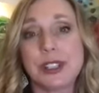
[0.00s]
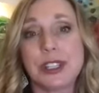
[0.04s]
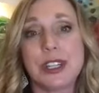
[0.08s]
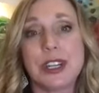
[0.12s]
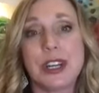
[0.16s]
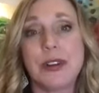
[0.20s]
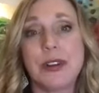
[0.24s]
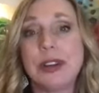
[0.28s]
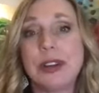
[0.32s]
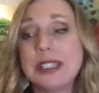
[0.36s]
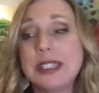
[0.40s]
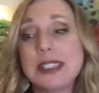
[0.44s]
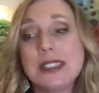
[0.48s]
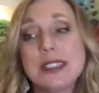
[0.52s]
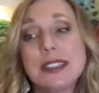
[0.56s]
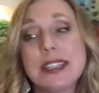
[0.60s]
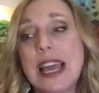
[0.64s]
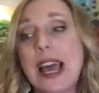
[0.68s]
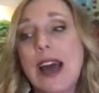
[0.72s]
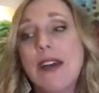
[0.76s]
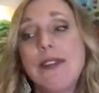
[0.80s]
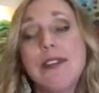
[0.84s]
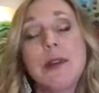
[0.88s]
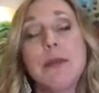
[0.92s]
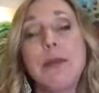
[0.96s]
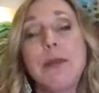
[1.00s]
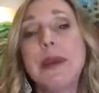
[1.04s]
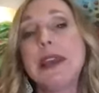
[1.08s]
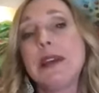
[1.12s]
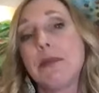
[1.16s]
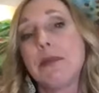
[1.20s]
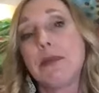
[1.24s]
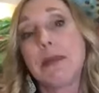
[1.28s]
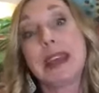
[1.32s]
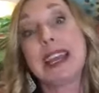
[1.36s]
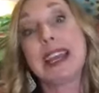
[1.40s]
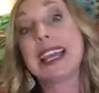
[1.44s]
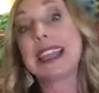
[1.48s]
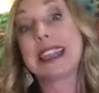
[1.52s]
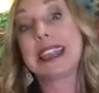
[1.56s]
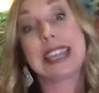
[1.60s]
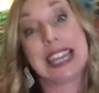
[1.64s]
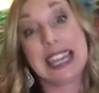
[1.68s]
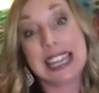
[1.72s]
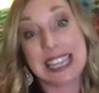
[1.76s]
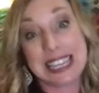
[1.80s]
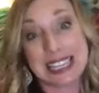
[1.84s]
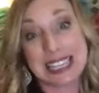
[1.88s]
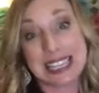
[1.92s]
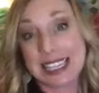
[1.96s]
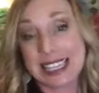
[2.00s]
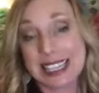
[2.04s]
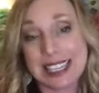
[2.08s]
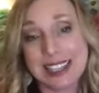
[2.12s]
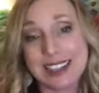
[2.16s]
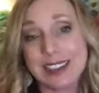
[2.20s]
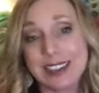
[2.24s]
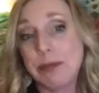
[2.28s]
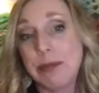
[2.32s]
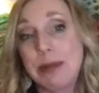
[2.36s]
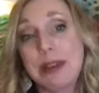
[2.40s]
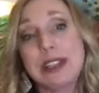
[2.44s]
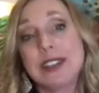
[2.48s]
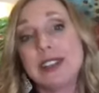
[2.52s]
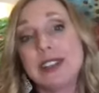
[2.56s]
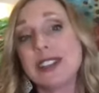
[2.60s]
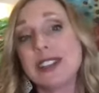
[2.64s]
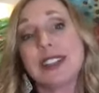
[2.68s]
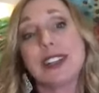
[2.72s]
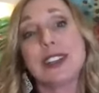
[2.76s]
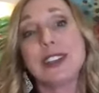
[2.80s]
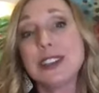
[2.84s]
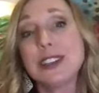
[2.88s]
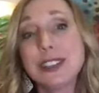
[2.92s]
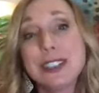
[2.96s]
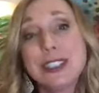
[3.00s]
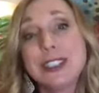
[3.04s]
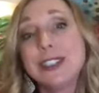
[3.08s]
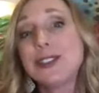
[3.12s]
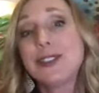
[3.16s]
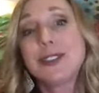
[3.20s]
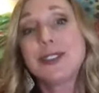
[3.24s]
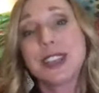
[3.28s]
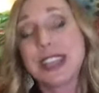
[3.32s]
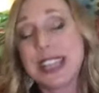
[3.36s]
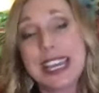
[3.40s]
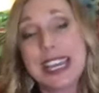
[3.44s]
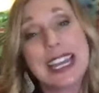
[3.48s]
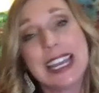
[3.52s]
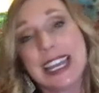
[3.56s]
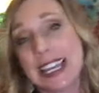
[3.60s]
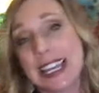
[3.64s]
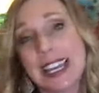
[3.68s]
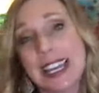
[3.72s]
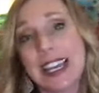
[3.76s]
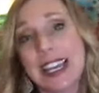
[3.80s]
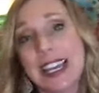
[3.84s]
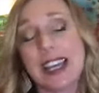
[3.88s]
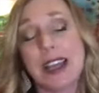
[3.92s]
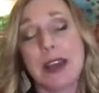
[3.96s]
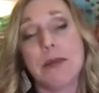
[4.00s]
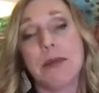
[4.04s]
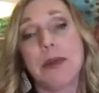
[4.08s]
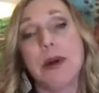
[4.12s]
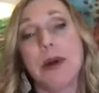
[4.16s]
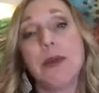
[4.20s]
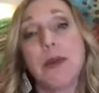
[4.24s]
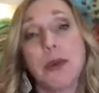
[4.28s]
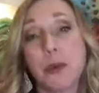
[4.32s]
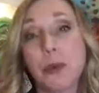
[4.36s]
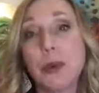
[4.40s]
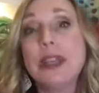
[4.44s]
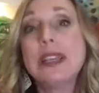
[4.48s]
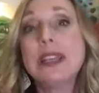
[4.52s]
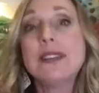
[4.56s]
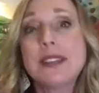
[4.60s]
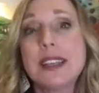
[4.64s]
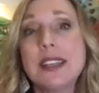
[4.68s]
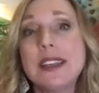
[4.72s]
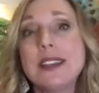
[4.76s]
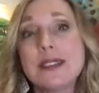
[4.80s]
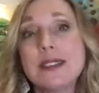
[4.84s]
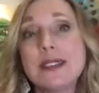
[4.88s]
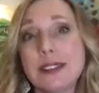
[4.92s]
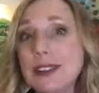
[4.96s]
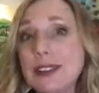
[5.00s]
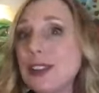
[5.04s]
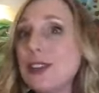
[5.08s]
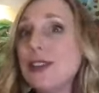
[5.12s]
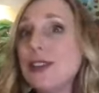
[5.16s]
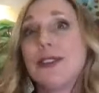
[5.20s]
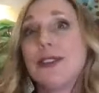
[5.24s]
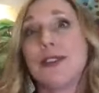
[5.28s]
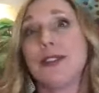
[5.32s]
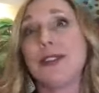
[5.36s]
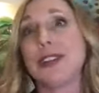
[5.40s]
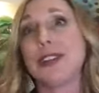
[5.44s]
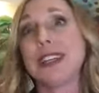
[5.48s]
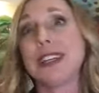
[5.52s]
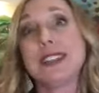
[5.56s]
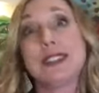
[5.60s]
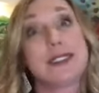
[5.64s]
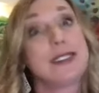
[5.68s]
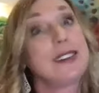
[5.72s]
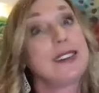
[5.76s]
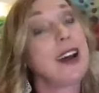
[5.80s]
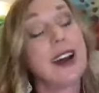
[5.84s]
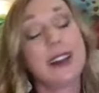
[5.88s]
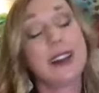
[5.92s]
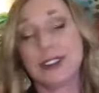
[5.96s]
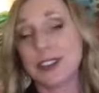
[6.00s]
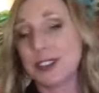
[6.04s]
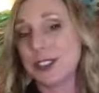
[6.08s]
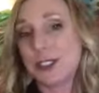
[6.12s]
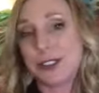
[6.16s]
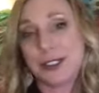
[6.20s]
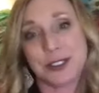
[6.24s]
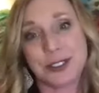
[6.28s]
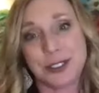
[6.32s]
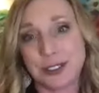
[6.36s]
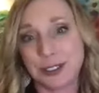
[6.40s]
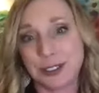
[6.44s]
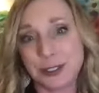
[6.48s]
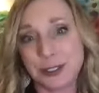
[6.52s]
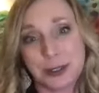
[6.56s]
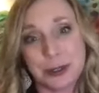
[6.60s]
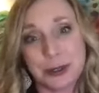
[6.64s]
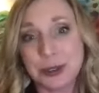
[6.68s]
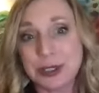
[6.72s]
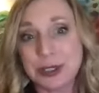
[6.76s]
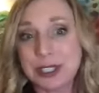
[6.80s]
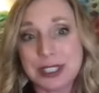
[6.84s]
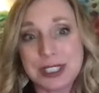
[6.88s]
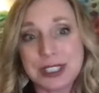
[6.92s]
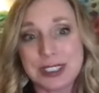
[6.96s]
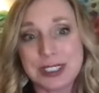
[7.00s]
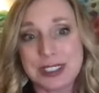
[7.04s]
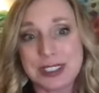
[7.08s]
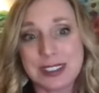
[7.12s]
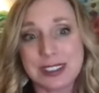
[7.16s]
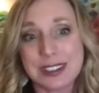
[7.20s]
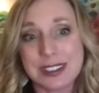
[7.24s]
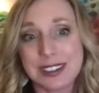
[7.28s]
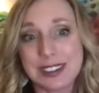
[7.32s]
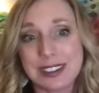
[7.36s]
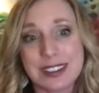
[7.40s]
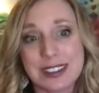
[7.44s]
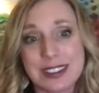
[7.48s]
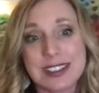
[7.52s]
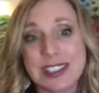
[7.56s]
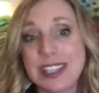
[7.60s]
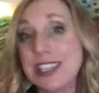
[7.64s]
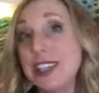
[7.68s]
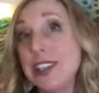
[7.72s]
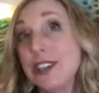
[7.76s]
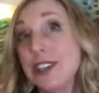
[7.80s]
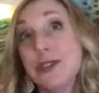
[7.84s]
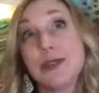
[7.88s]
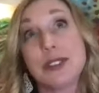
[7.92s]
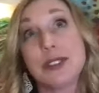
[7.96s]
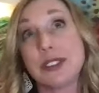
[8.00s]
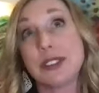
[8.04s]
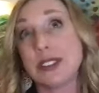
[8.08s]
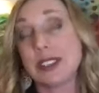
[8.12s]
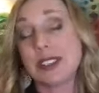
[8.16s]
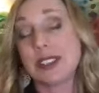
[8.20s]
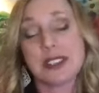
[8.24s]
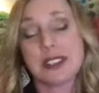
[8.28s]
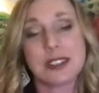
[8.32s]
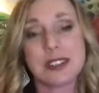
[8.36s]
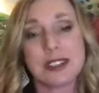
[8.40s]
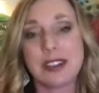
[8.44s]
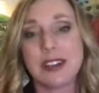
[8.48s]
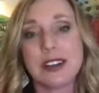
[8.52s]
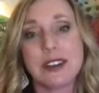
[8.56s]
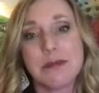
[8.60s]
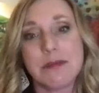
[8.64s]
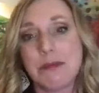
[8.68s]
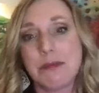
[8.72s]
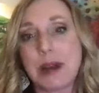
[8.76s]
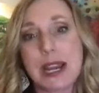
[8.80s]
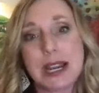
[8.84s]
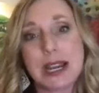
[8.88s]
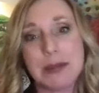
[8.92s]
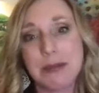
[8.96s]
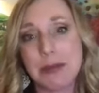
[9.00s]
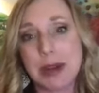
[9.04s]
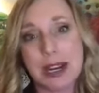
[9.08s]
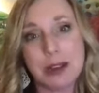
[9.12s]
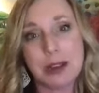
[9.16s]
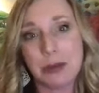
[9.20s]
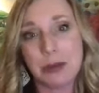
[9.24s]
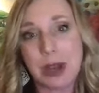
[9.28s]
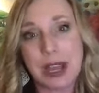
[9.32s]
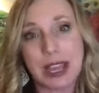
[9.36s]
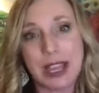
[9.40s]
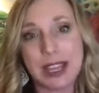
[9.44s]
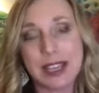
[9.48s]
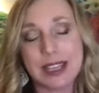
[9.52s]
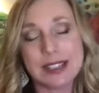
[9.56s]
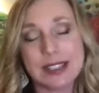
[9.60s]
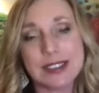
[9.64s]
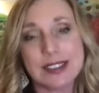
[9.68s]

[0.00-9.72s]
You know, it doesn't have to be a big thing. It could be just a little thing, but what we see as little is not little to the Lord, because he uses it in a mighty, mighty way.